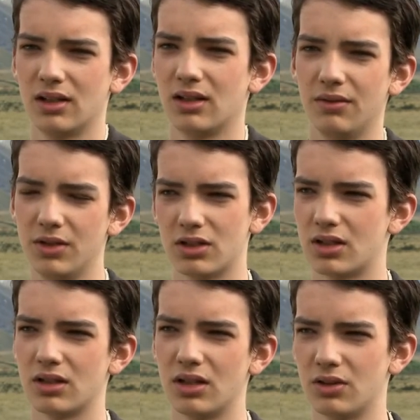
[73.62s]
if you just
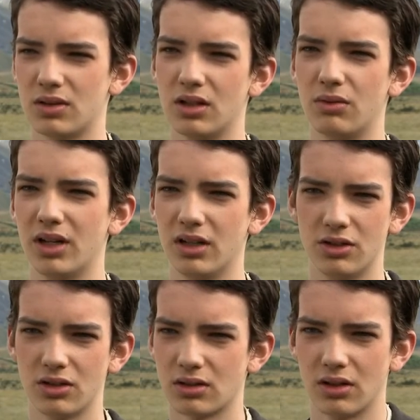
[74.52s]
continuously read it, you
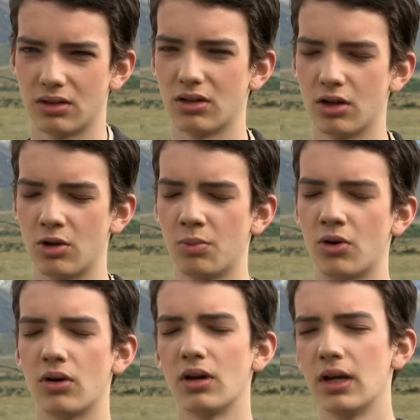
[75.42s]
just learn to know it
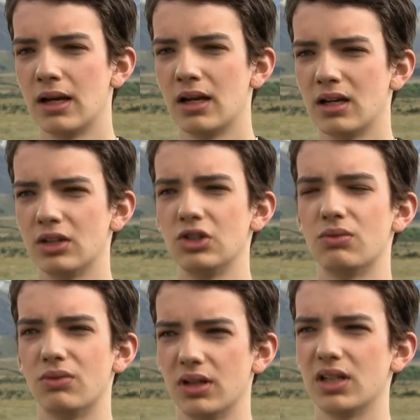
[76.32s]
more. You
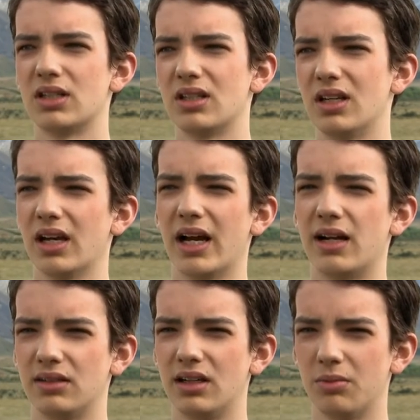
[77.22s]
really see
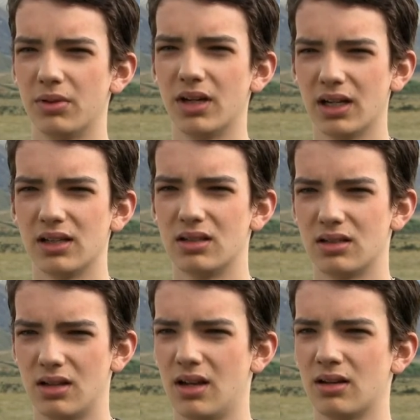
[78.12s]
how deep it
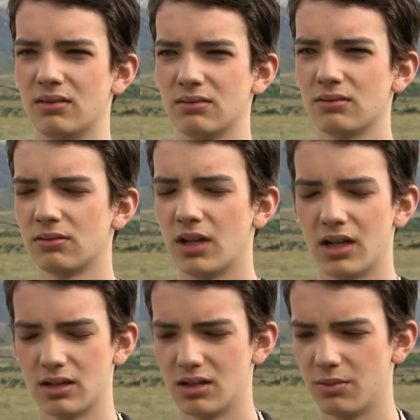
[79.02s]
is. And like
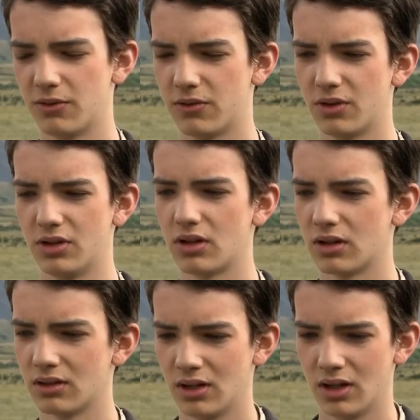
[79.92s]
I said before, you
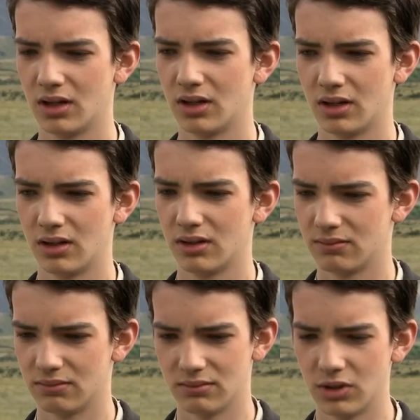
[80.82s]
can
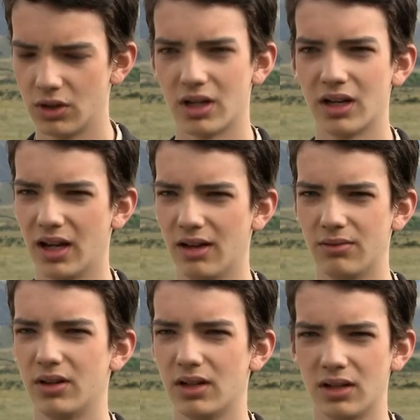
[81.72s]
look at
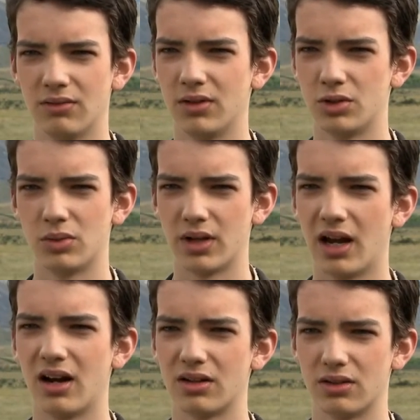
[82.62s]
every individual
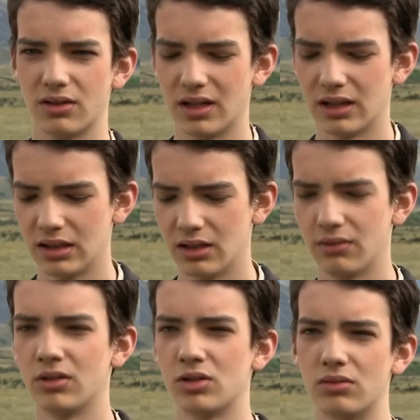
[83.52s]
character and their
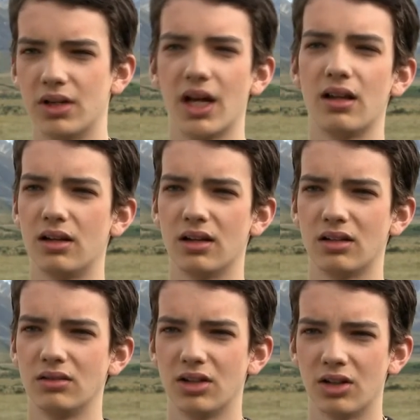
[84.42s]
individual reality
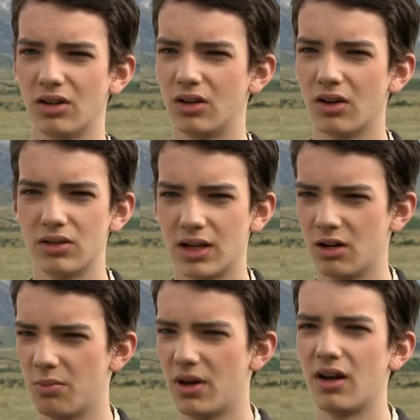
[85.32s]
and, go down
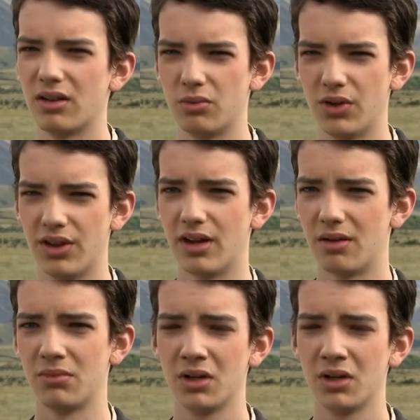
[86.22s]
a path with them.